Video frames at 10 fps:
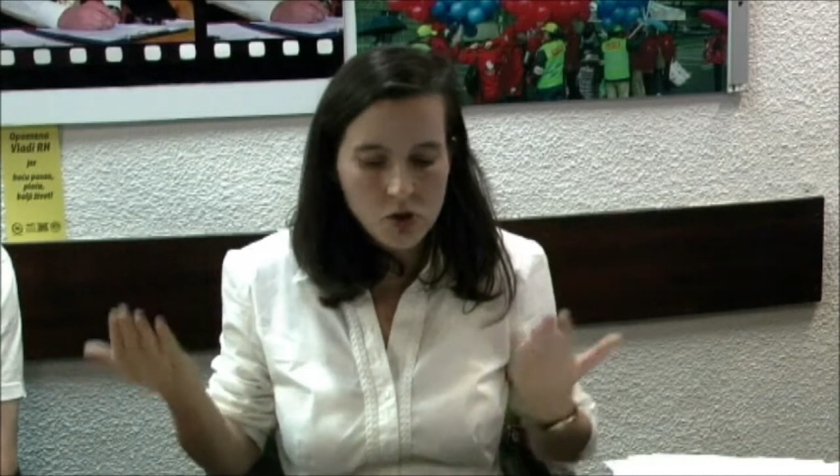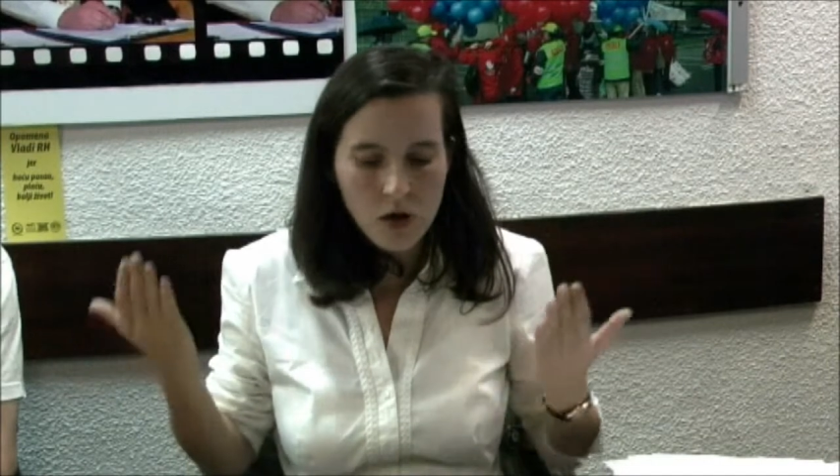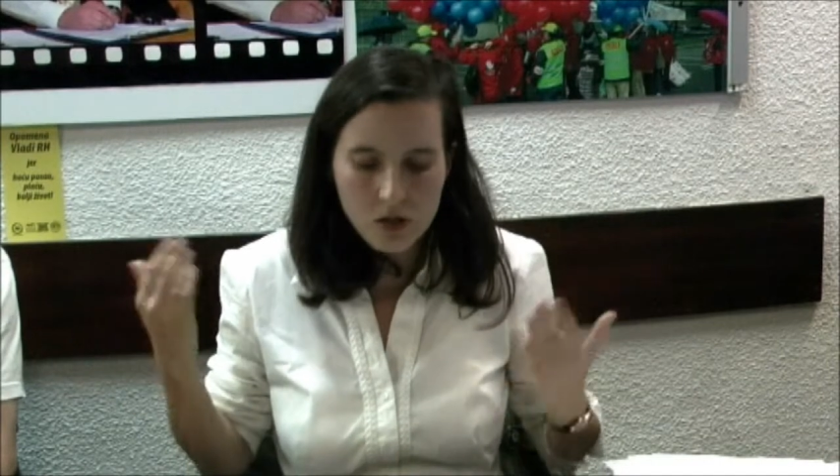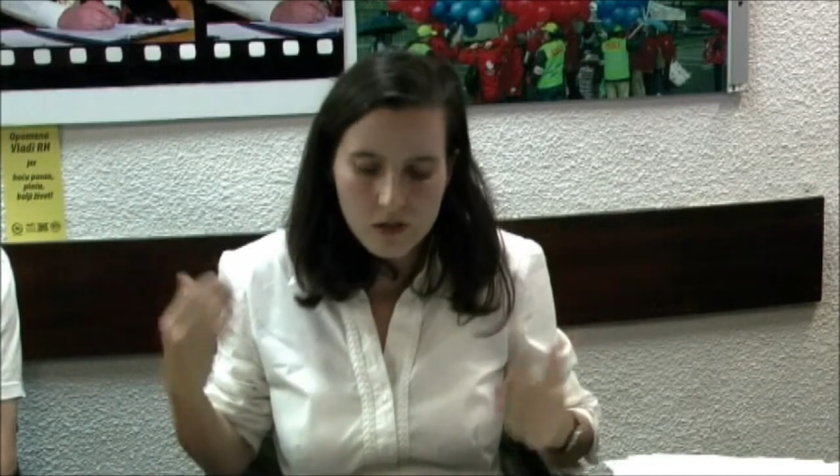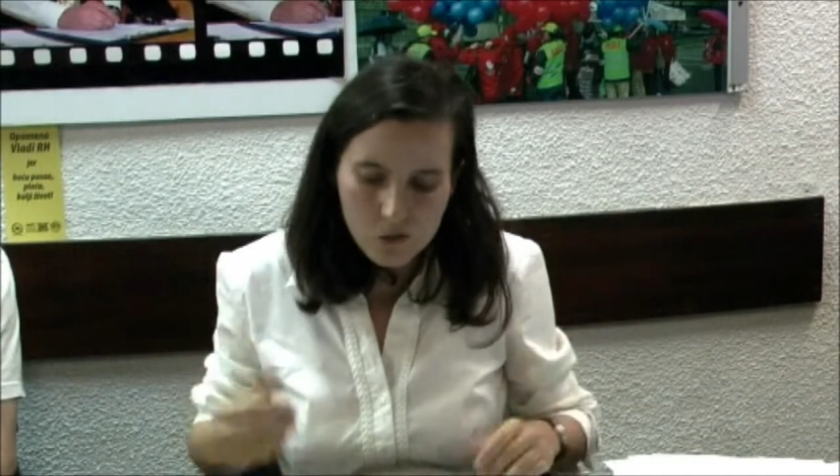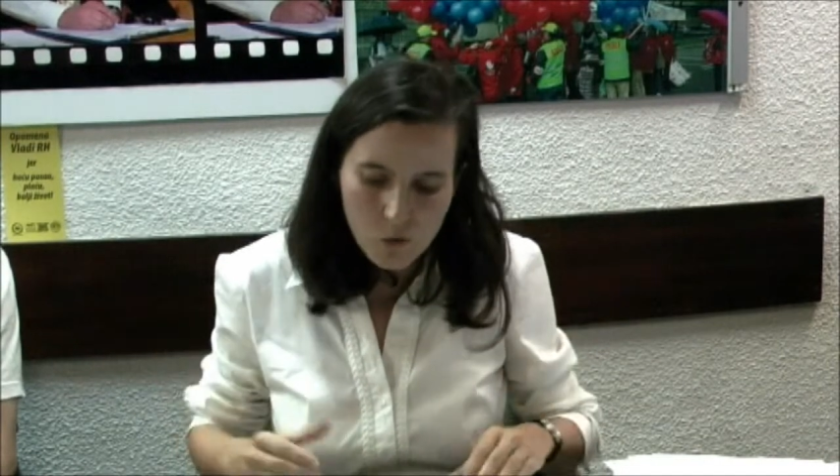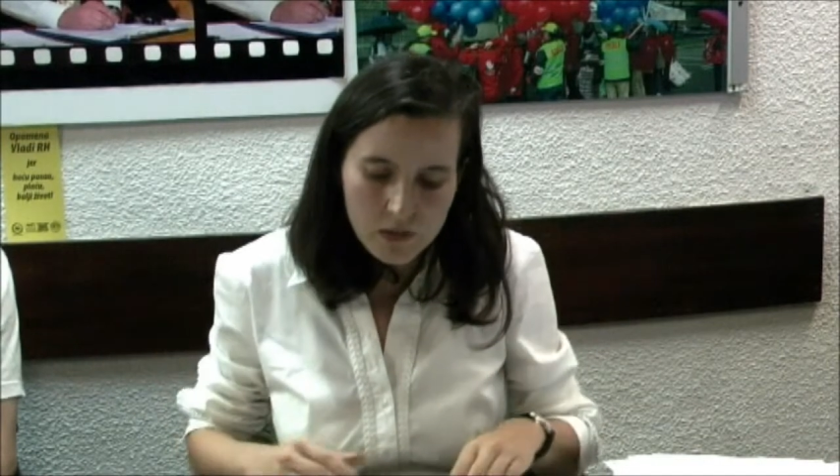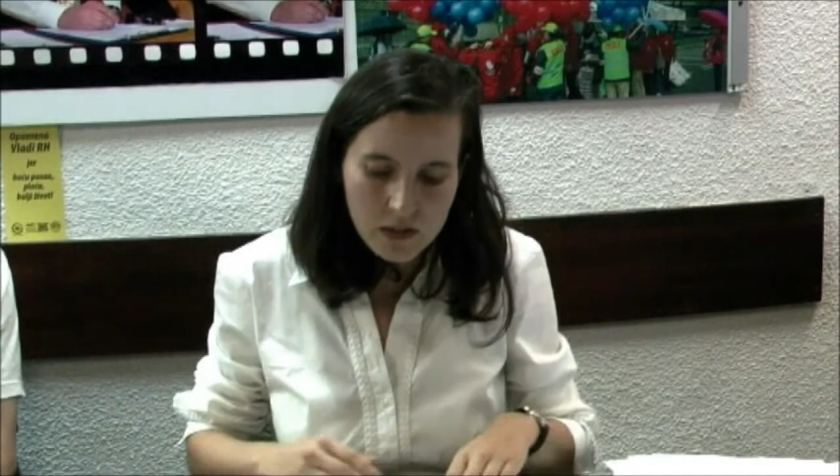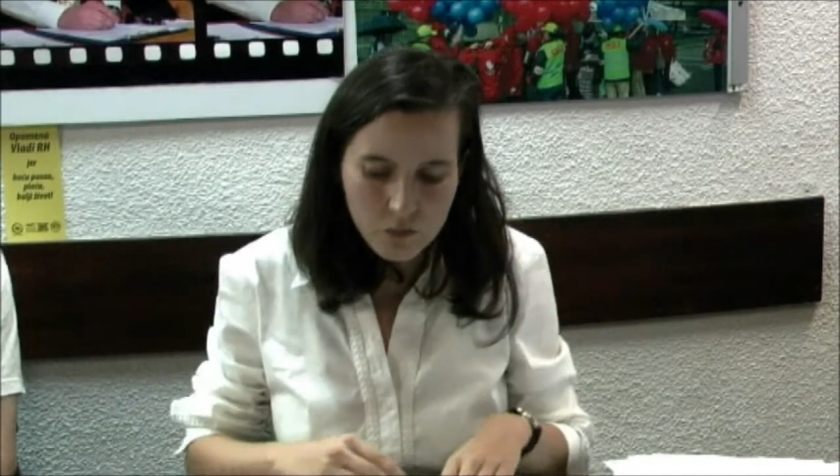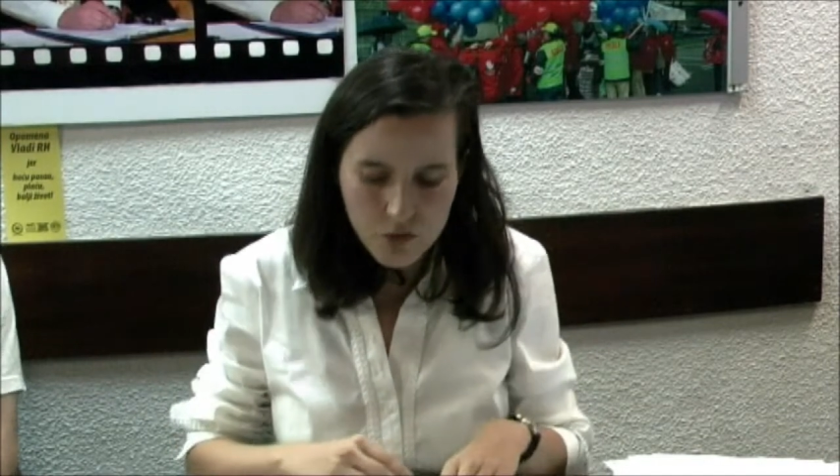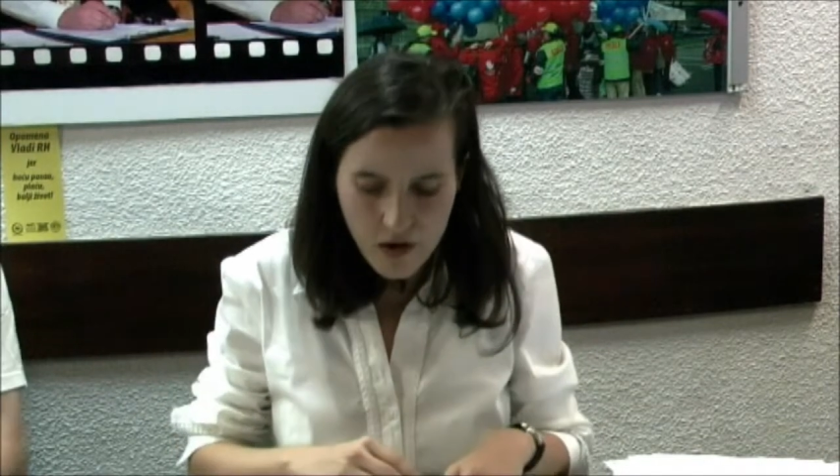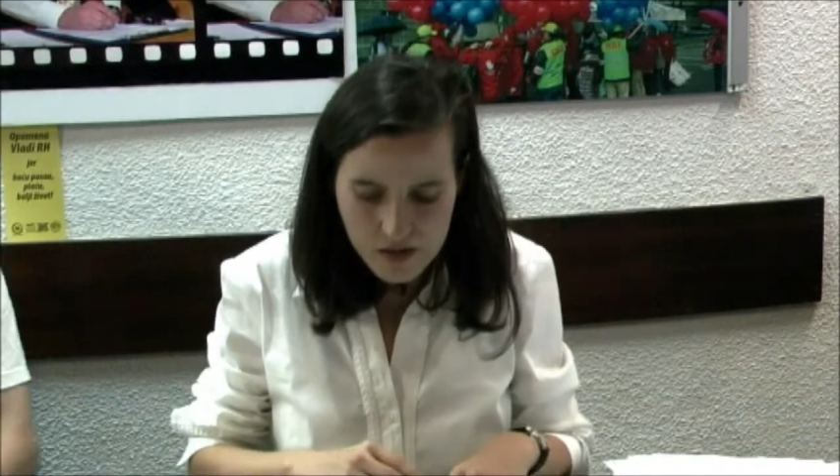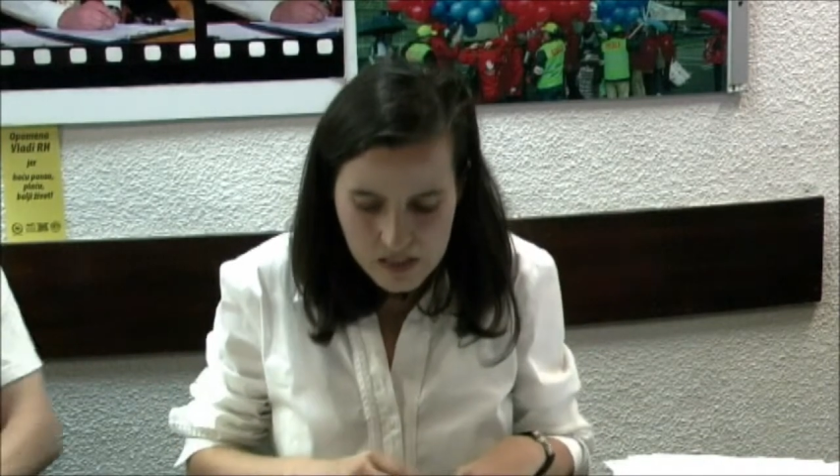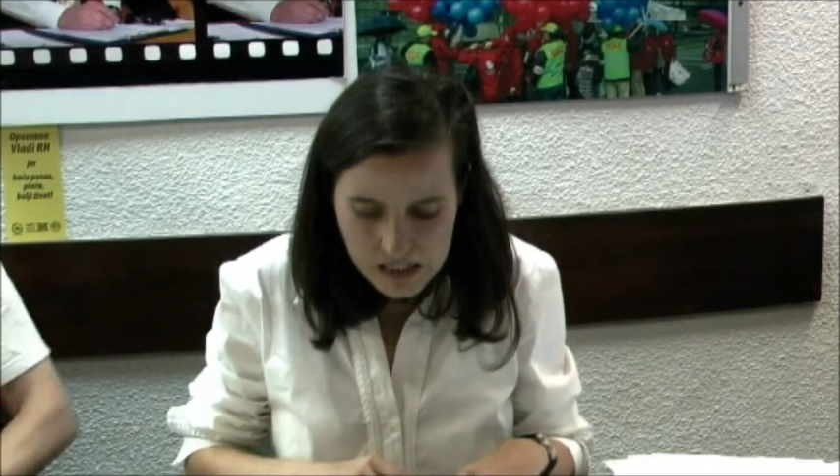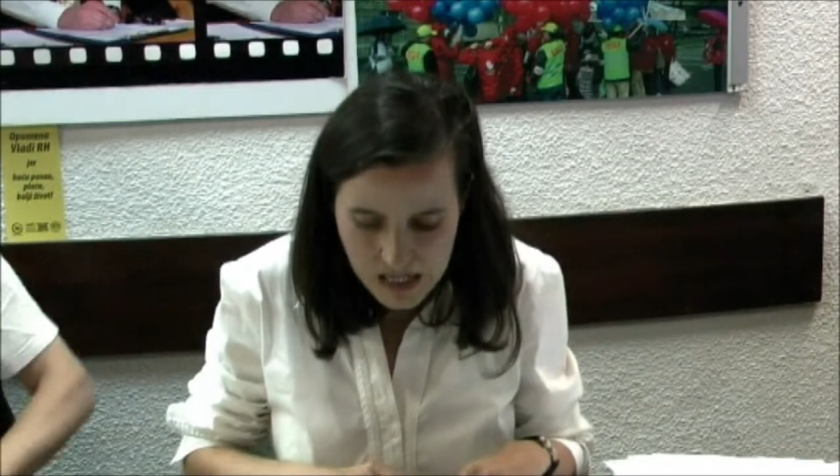charge exorbitant
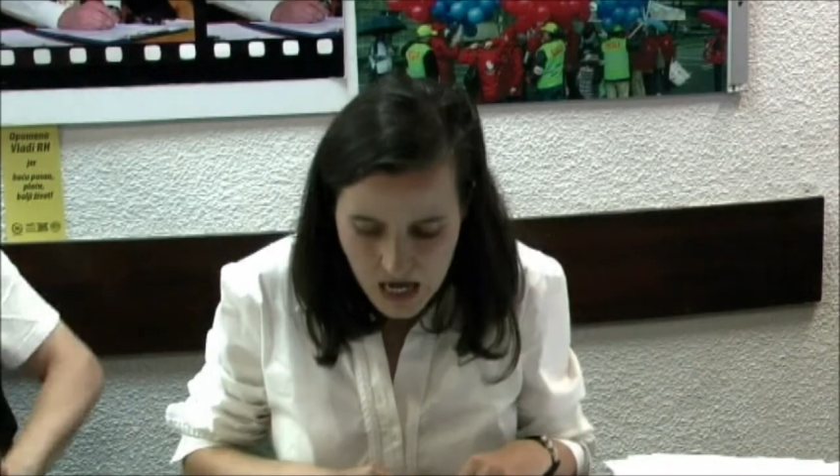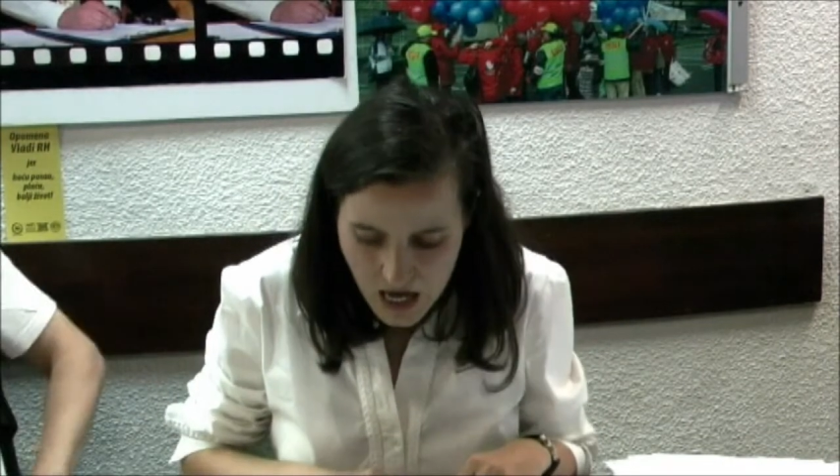prices